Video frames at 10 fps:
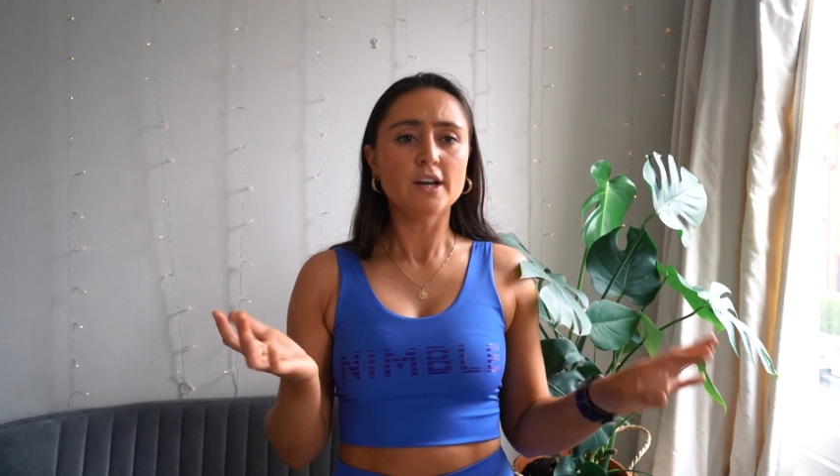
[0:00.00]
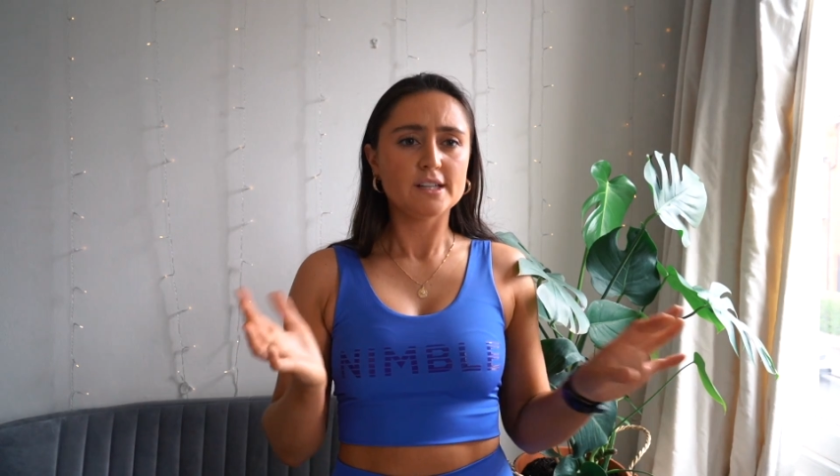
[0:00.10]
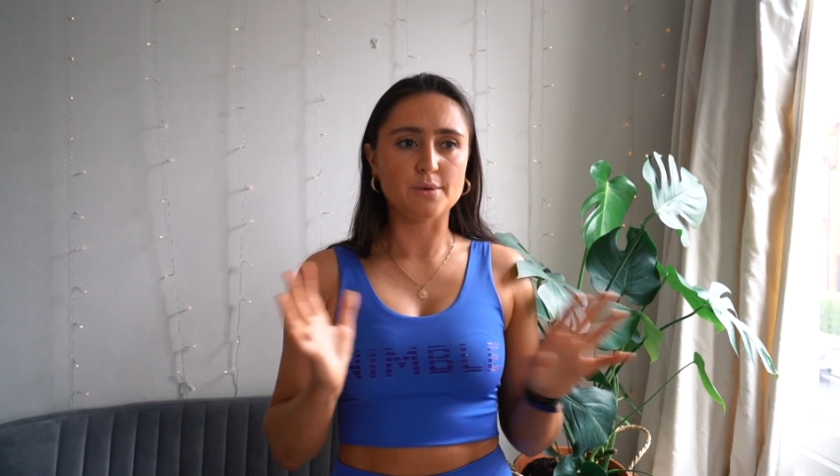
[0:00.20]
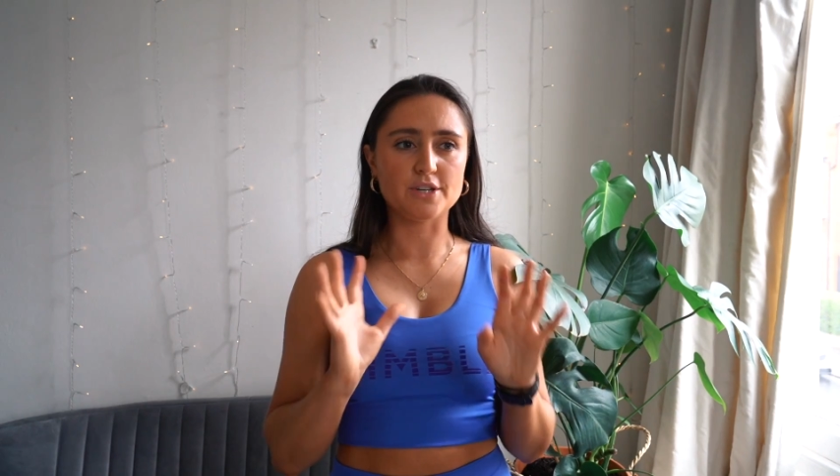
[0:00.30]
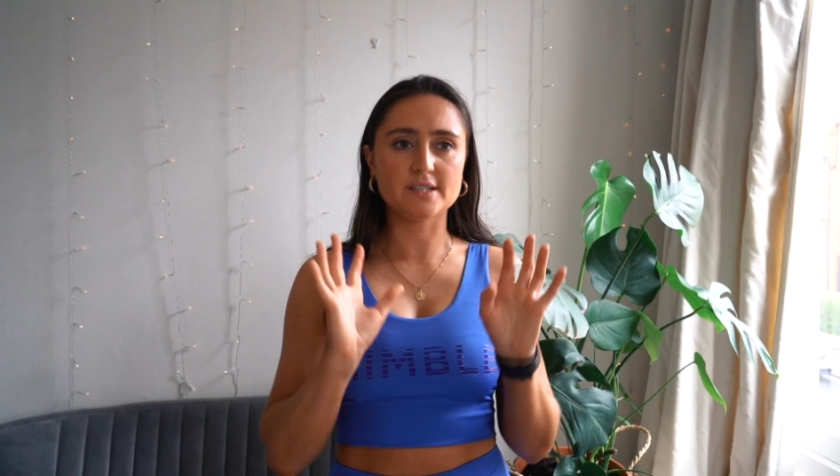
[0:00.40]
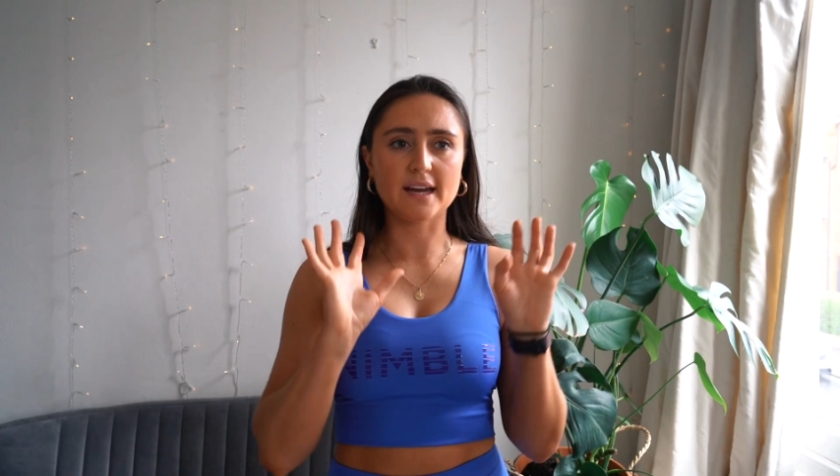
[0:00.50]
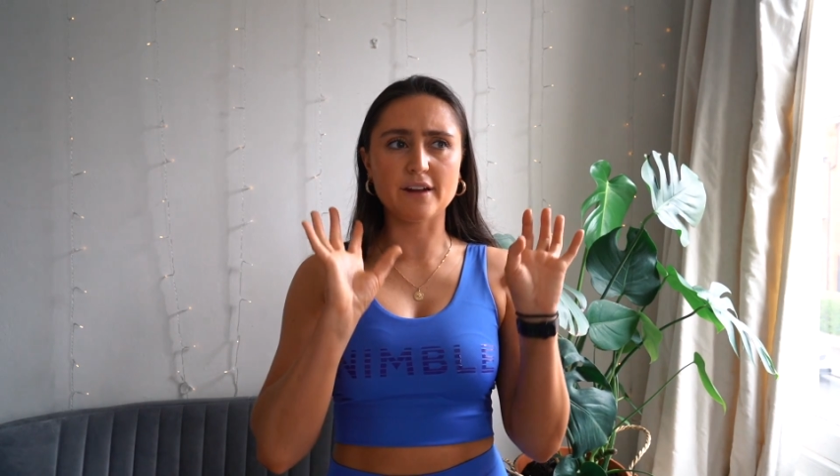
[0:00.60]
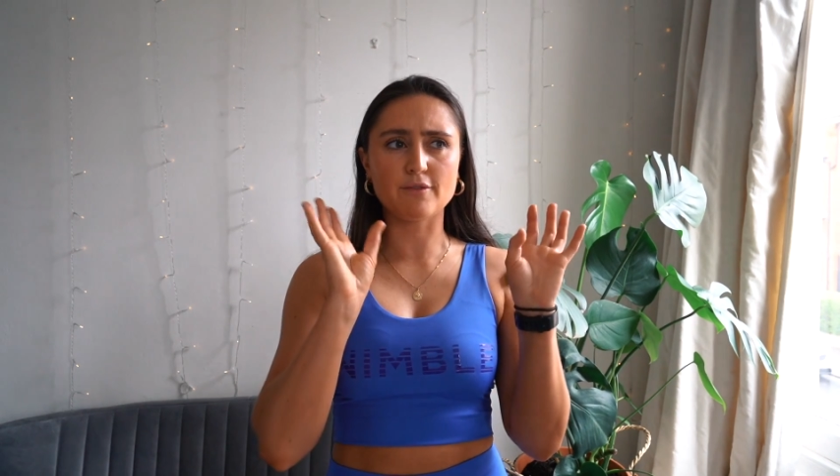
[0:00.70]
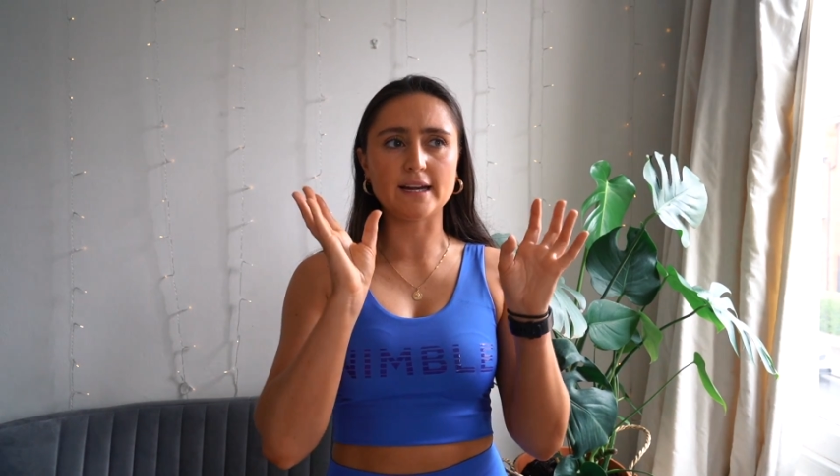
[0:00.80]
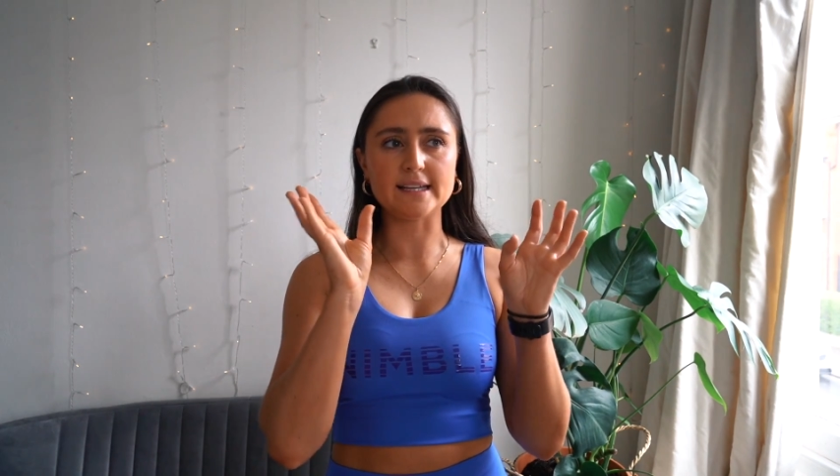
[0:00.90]
So it just kind
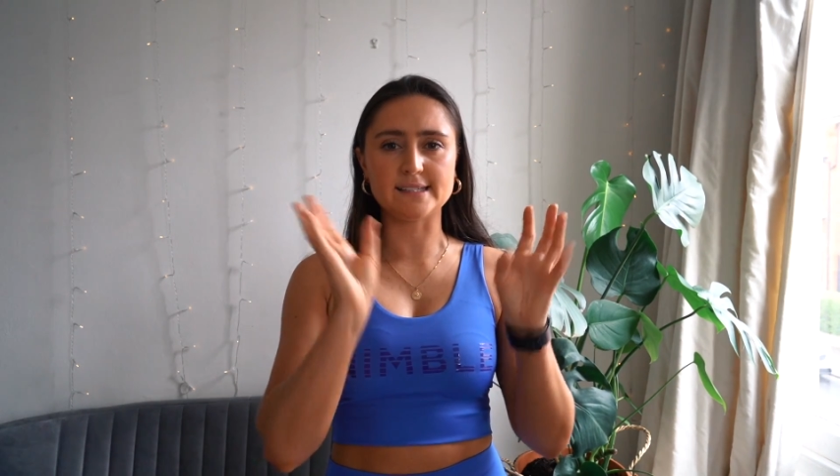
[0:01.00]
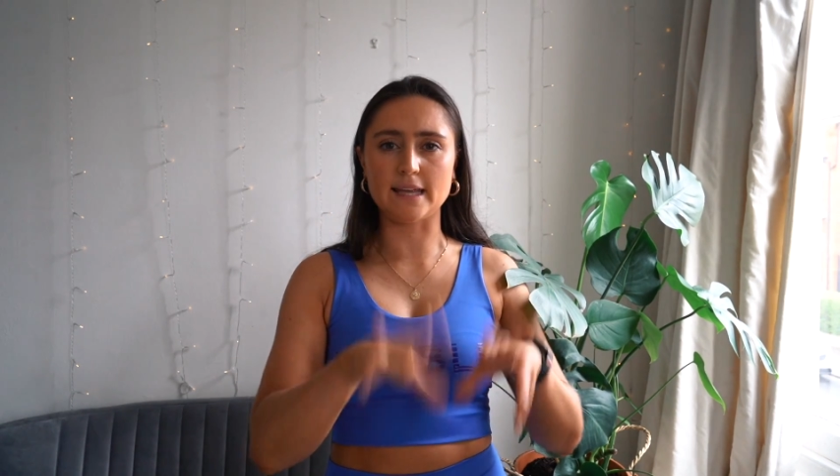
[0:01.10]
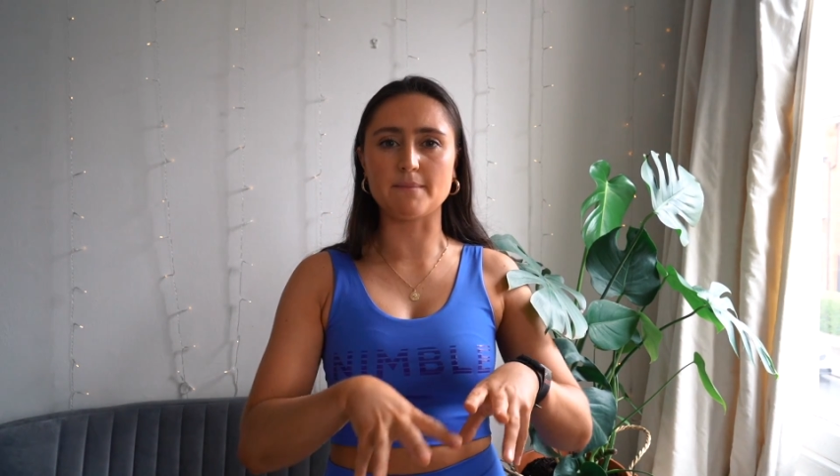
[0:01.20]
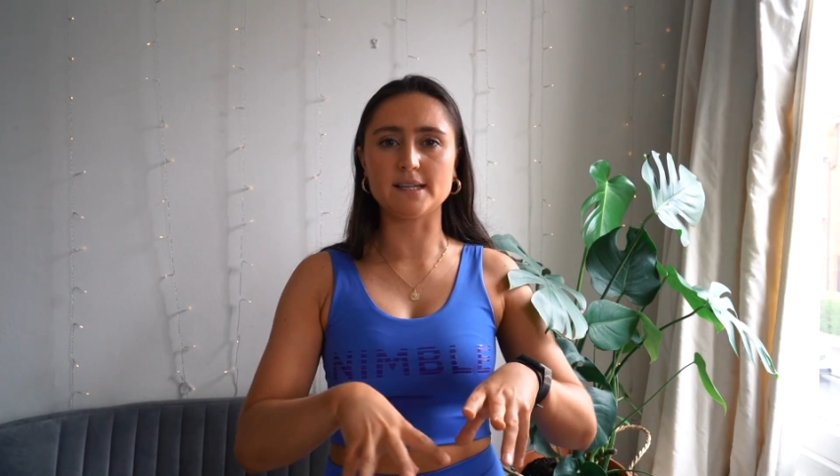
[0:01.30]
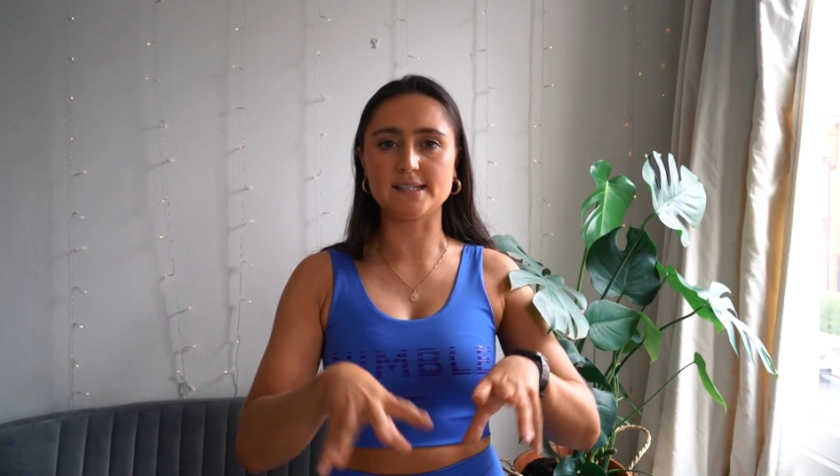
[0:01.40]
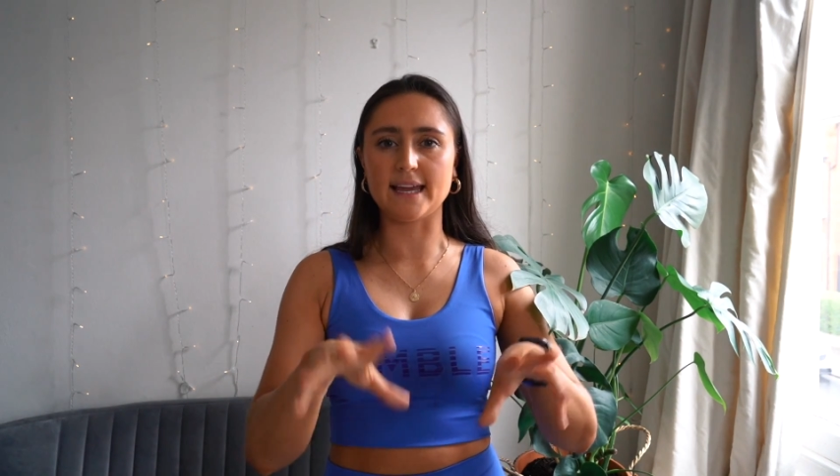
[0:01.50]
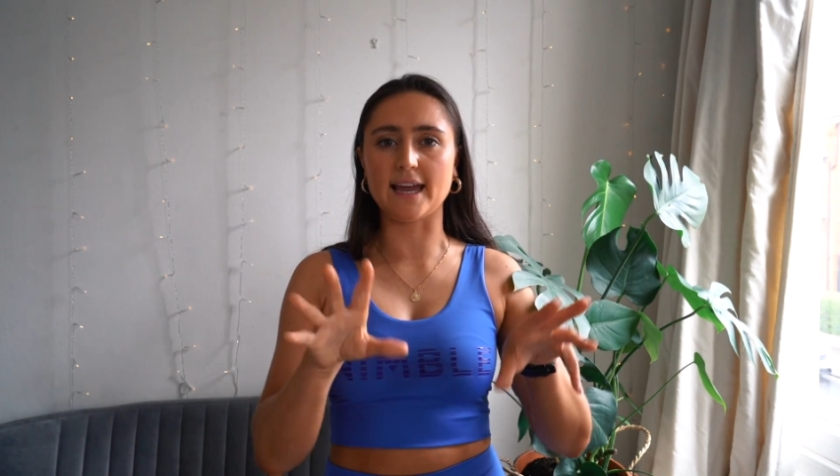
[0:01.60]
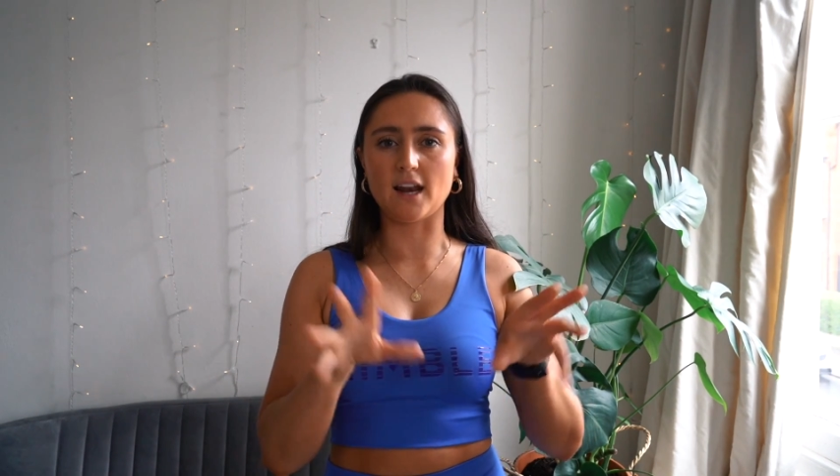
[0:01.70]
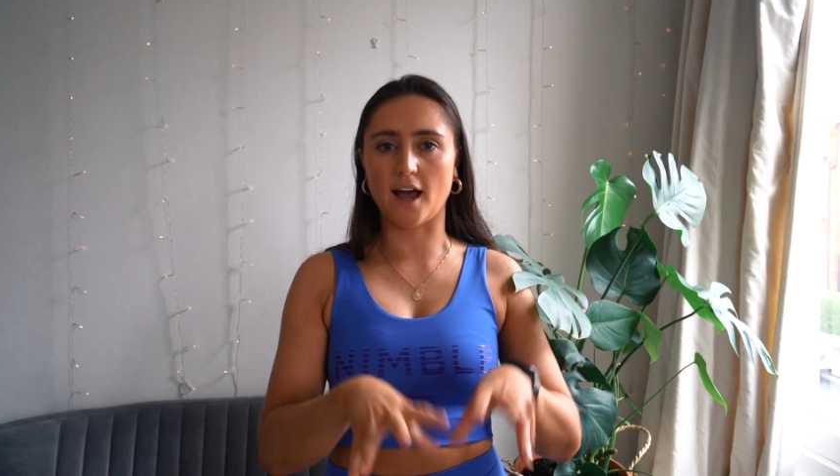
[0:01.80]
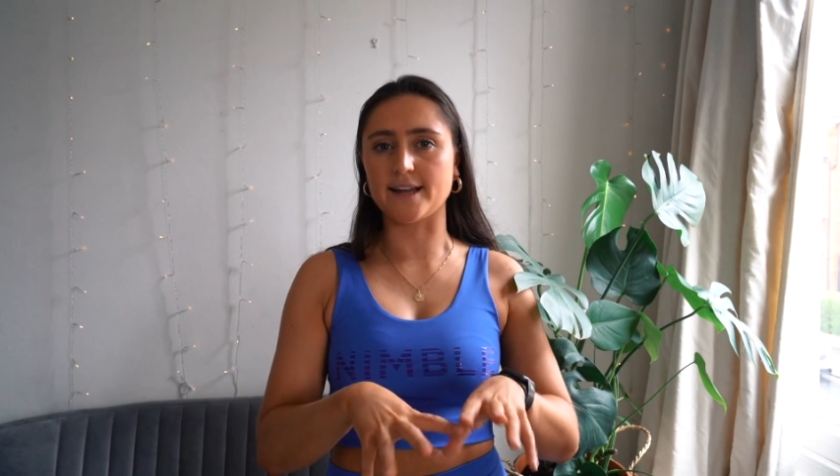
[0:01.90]
of really
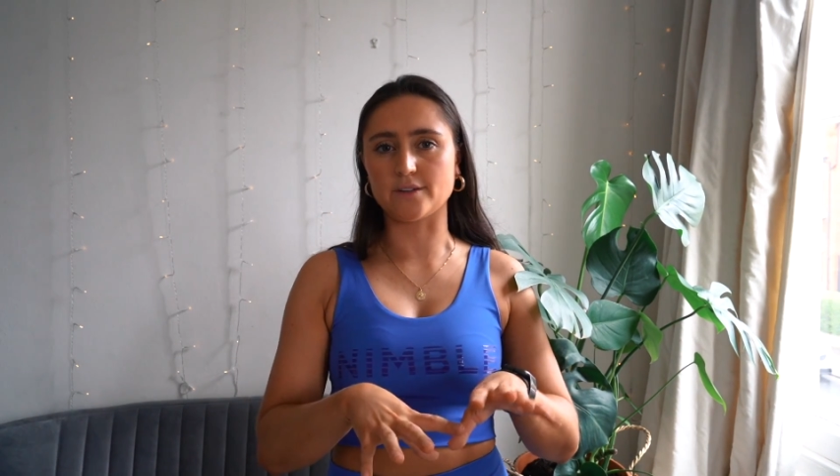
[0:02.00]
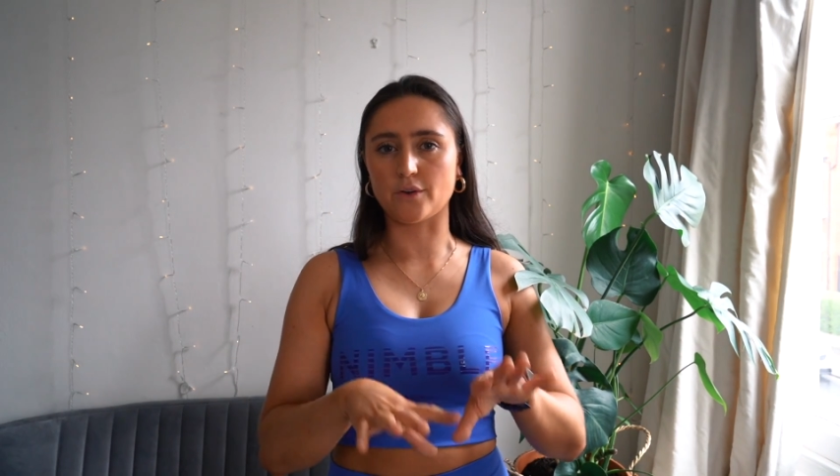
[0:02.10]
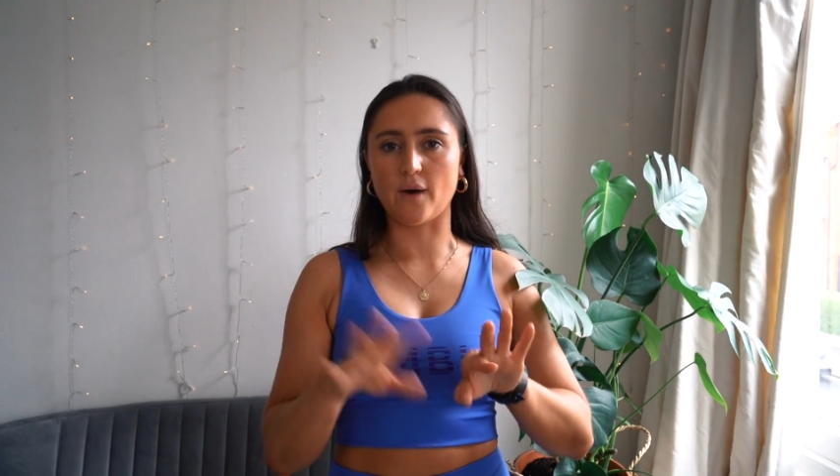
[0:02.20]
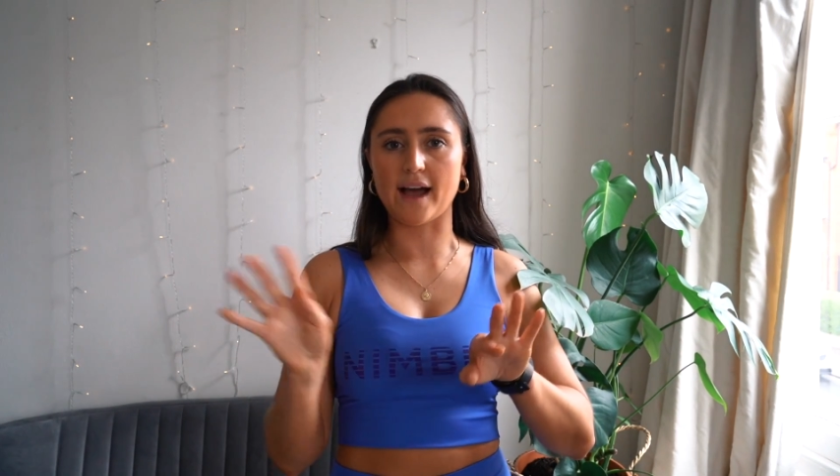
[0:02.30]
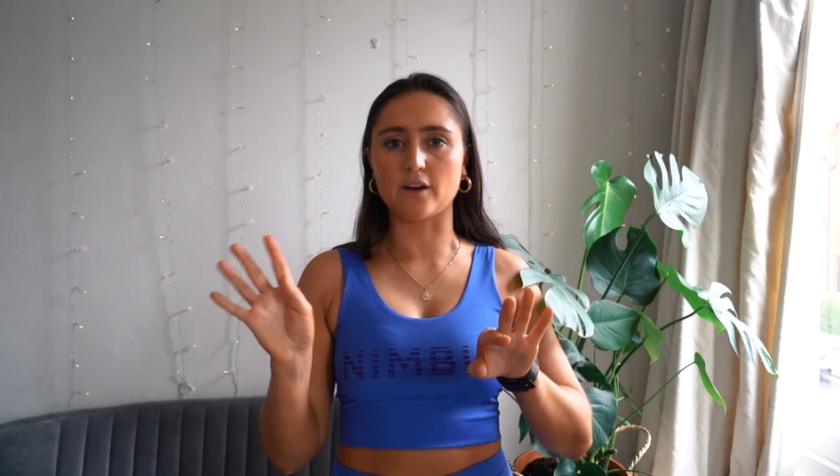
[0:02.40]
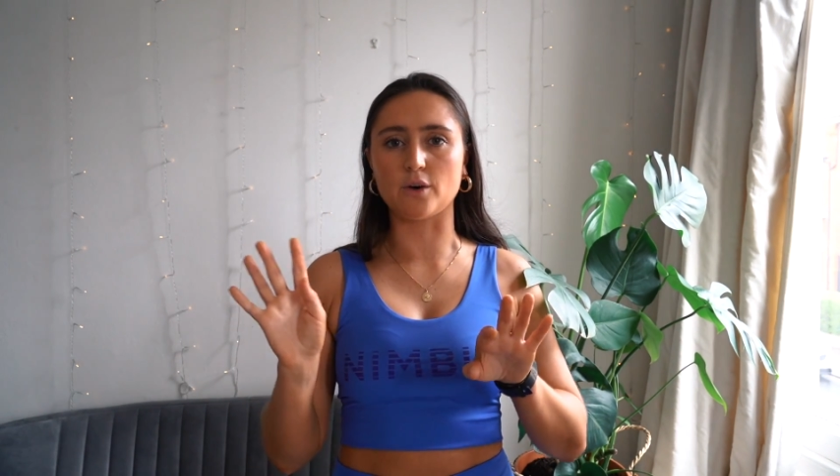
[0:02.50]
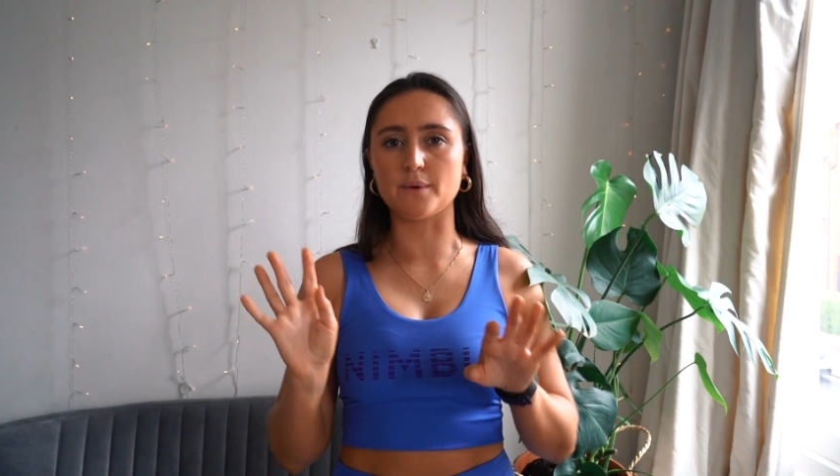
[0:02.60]
seamlessly lies on your ankle,